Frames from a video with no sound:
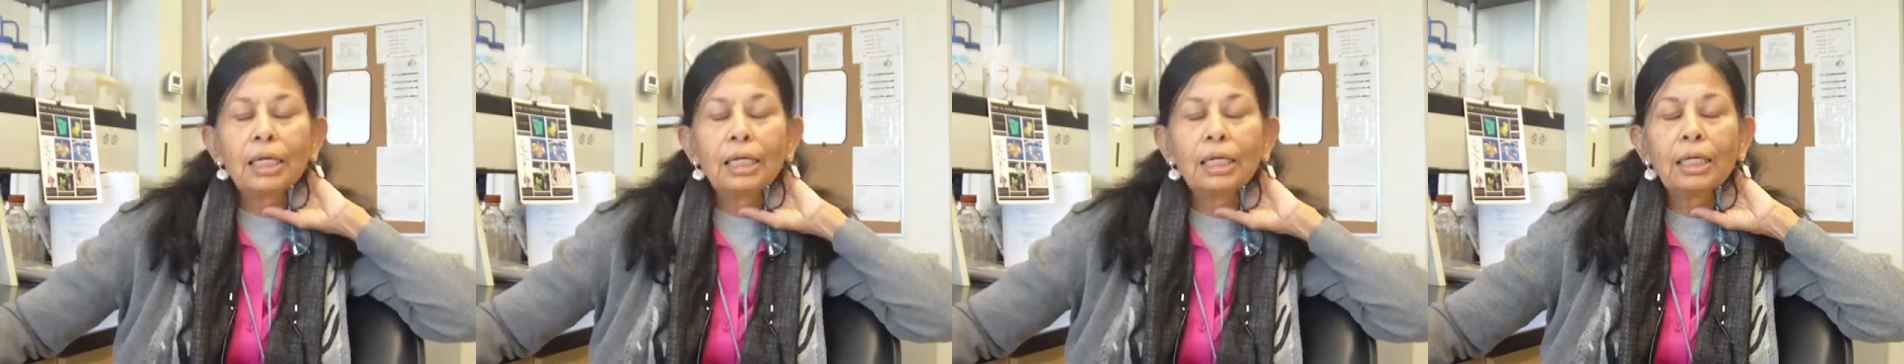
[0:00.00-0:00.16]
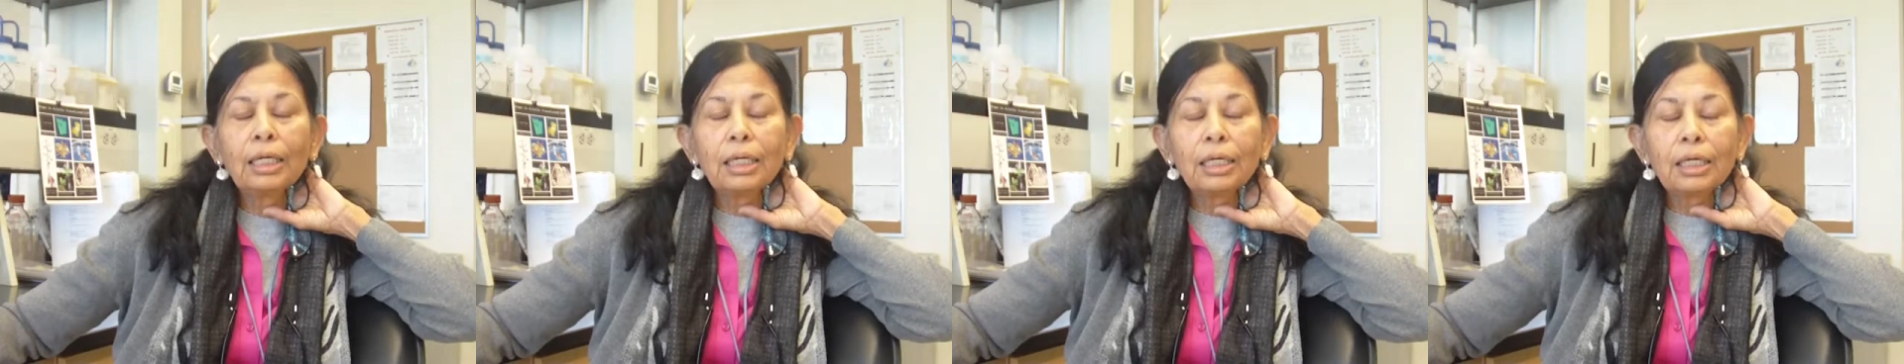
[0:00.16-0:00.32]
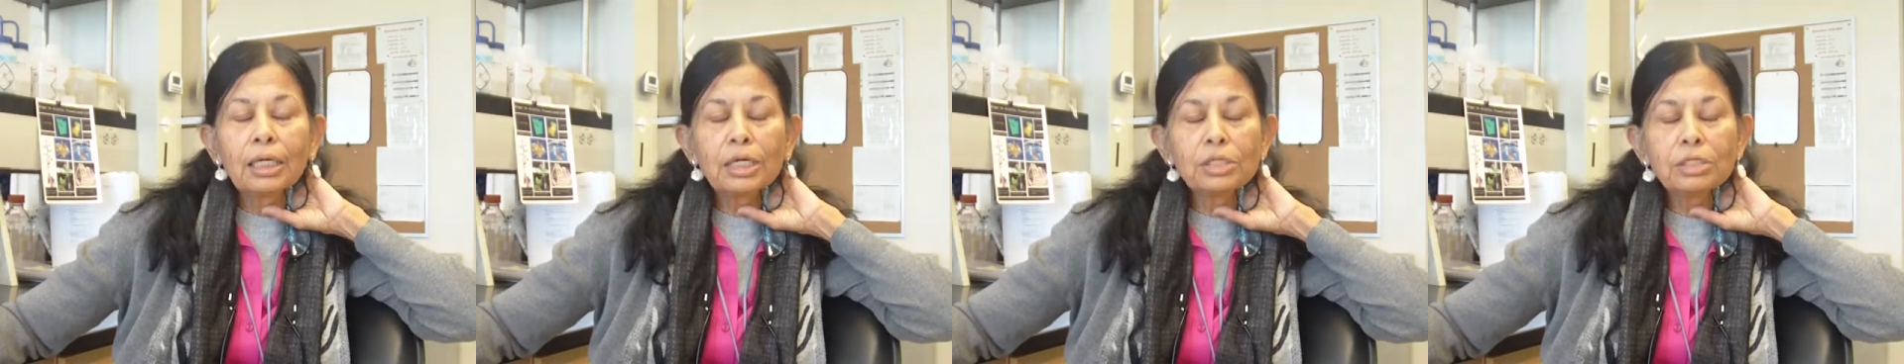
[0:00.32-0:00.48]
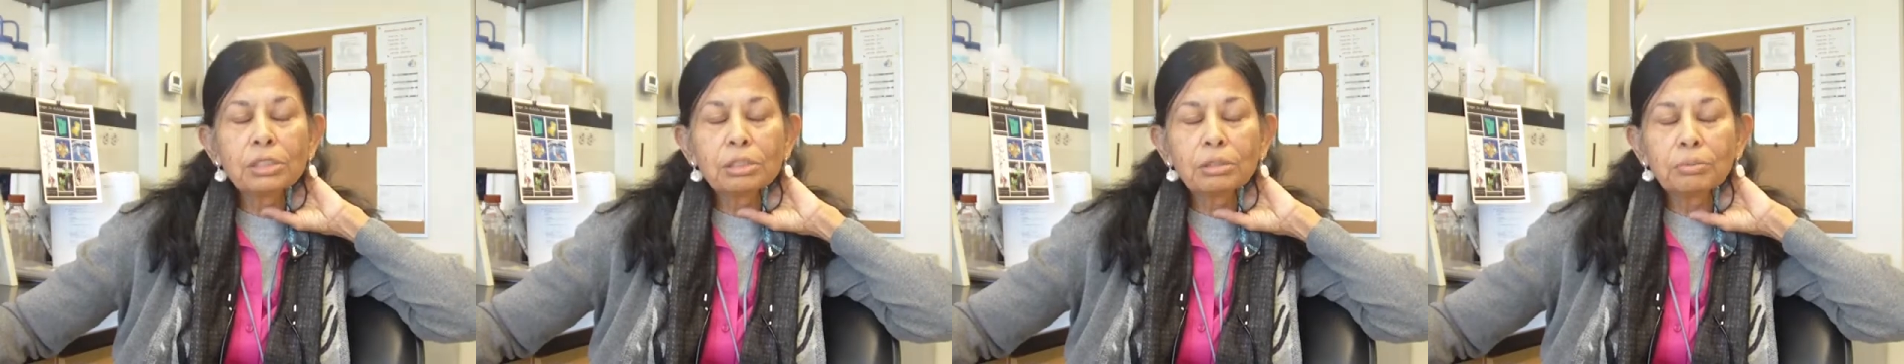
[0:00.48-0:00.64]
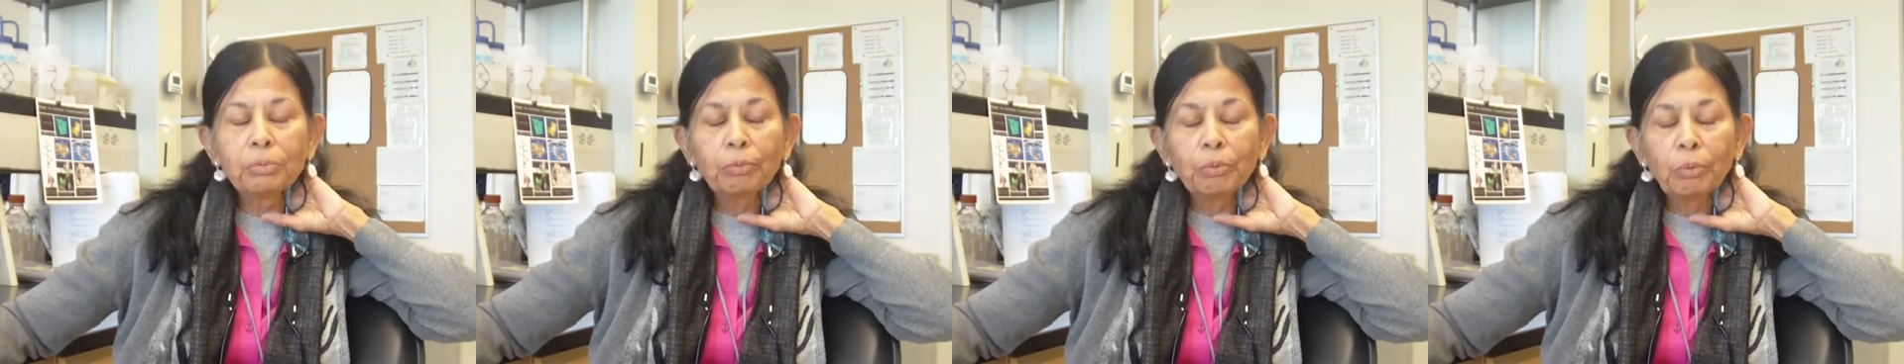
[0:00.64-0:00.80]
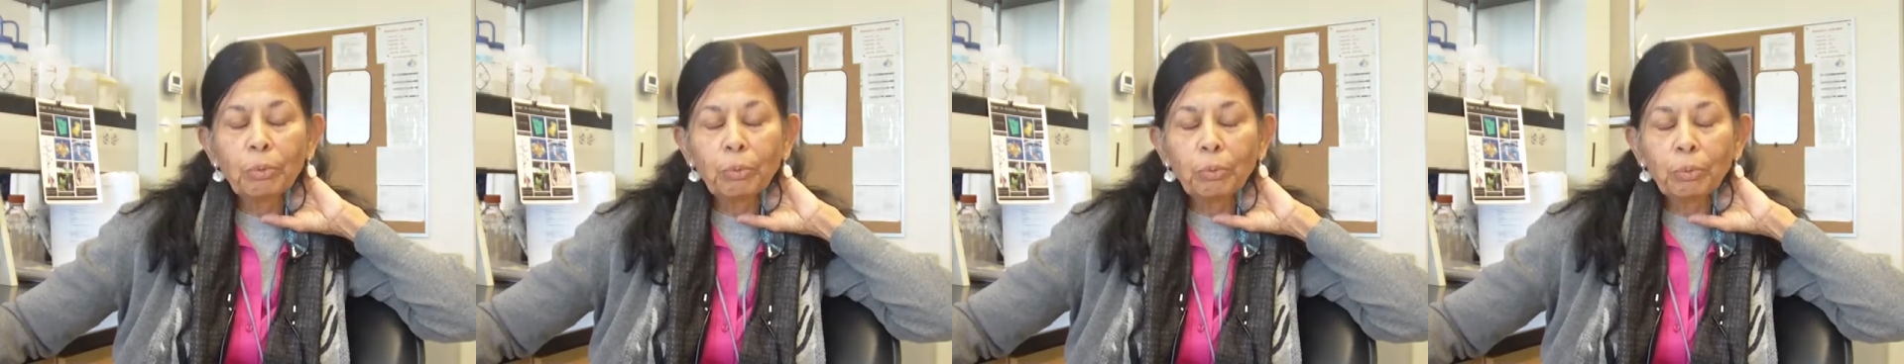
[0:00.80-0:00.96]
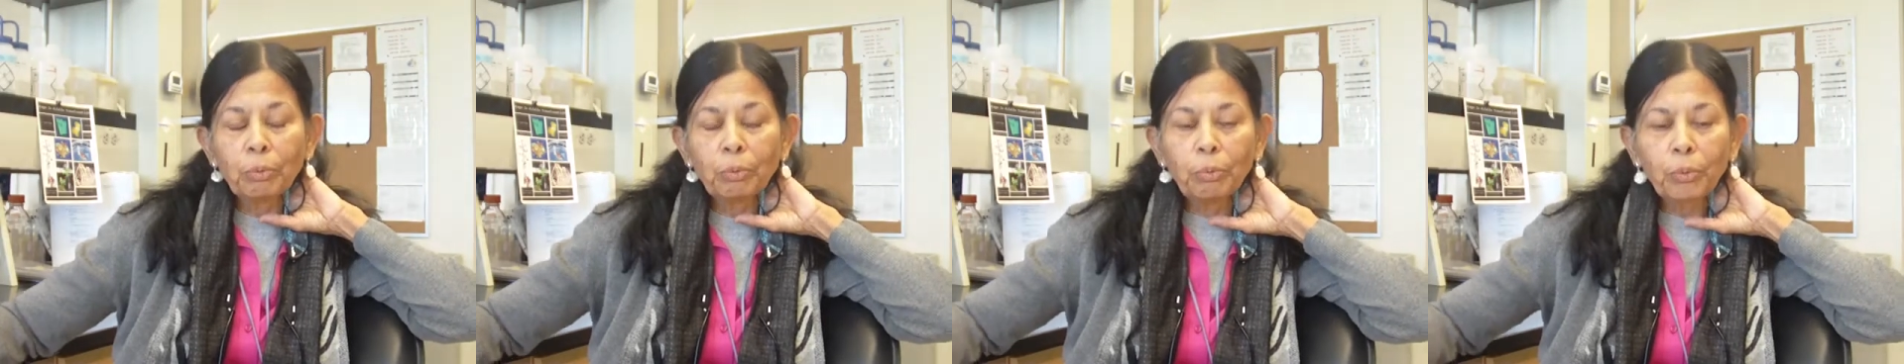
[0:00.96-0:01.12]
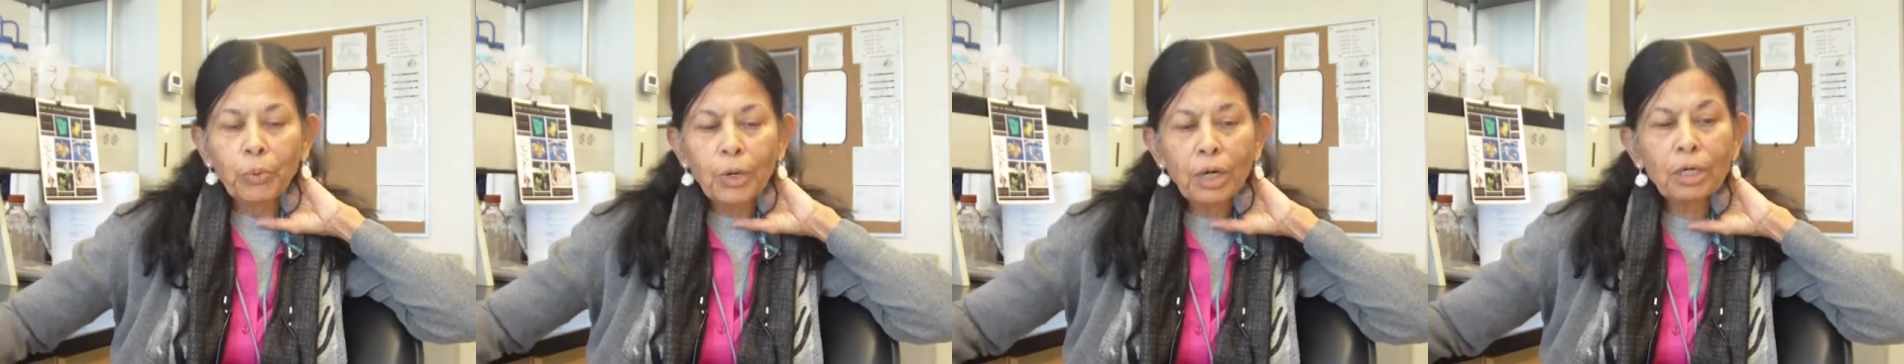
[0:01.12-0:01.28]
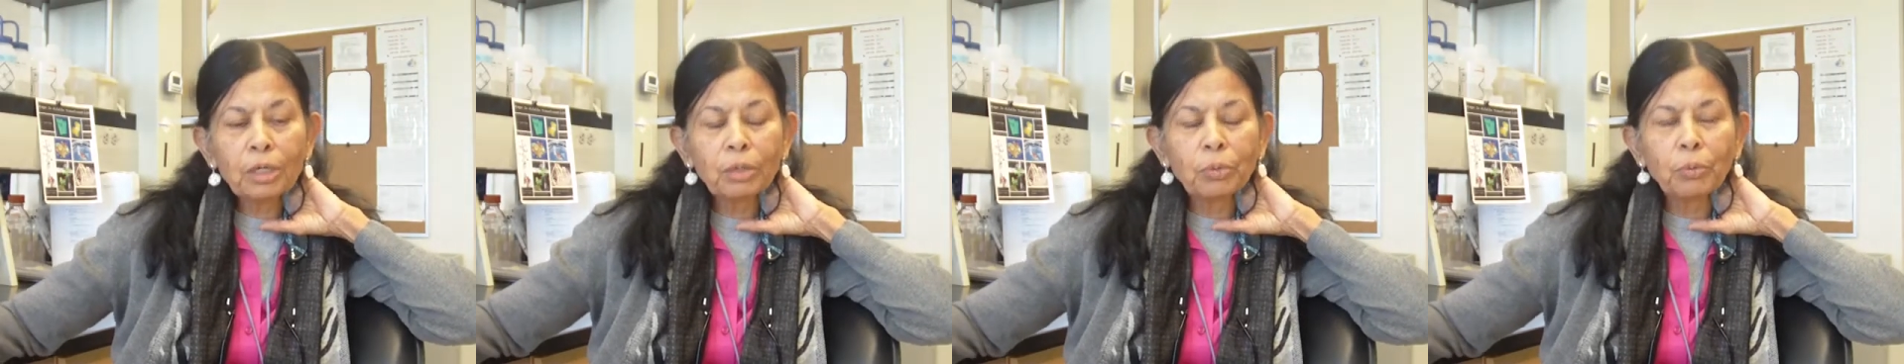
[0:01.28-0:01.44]
his
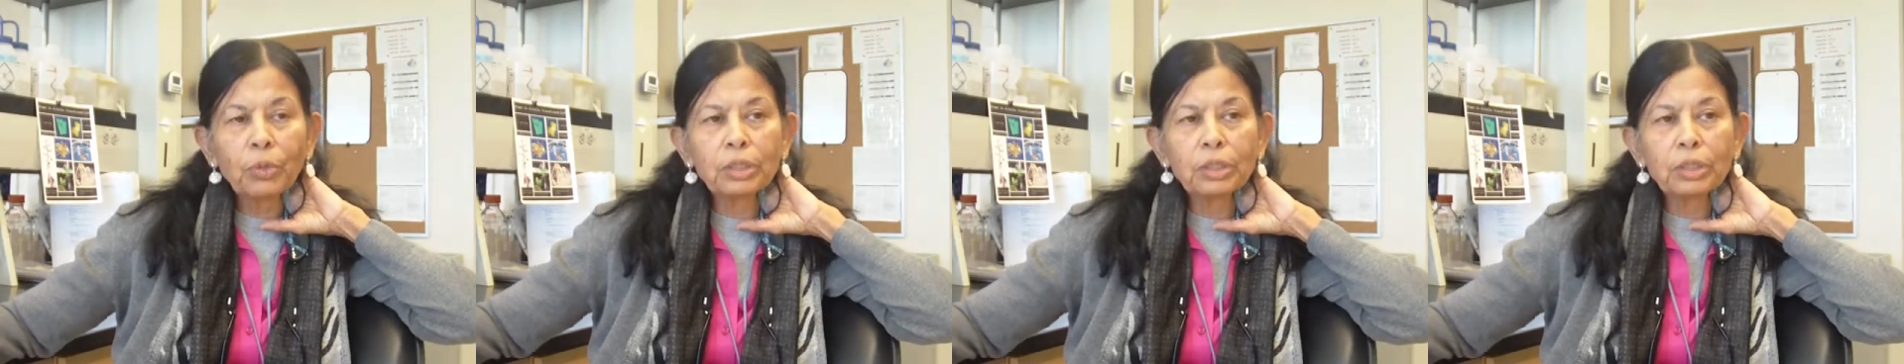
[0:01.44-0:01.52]
work